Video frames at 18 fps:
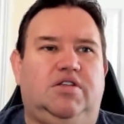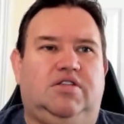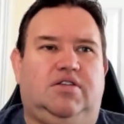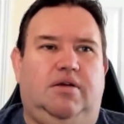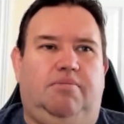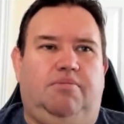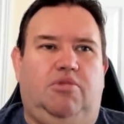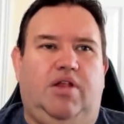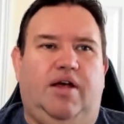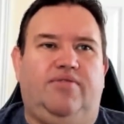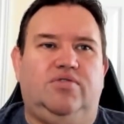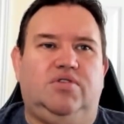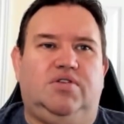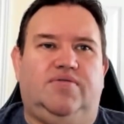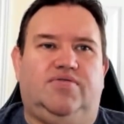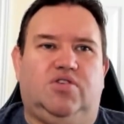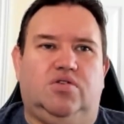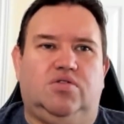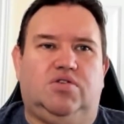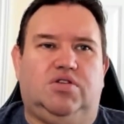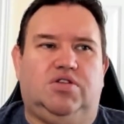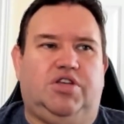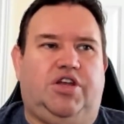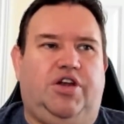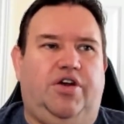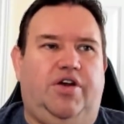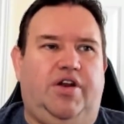some levels of Social
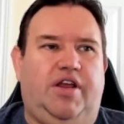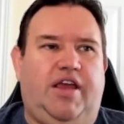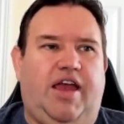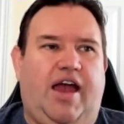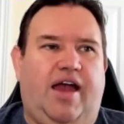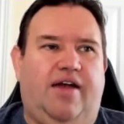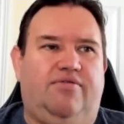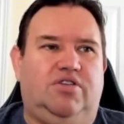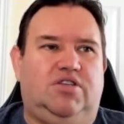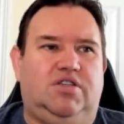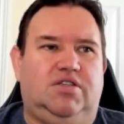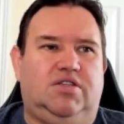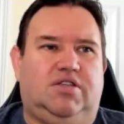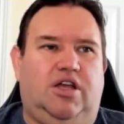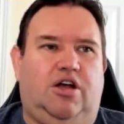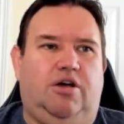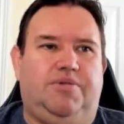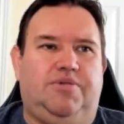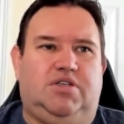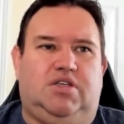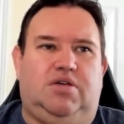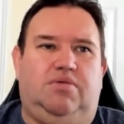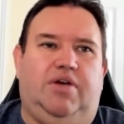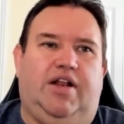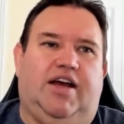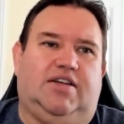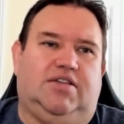Security averages to help you see
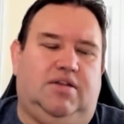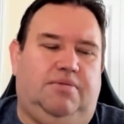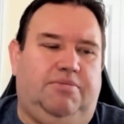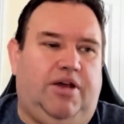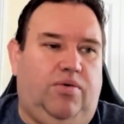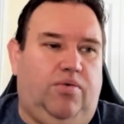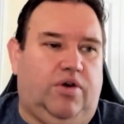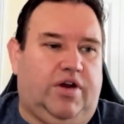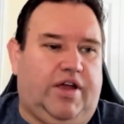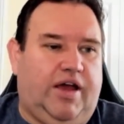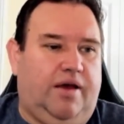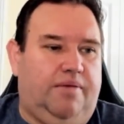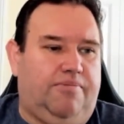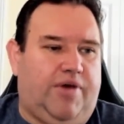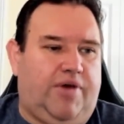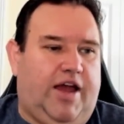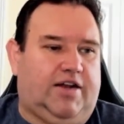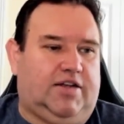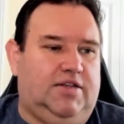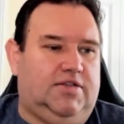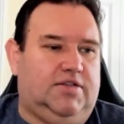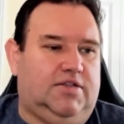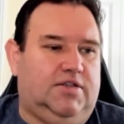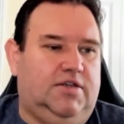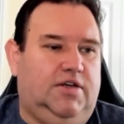what actually might work out in practice.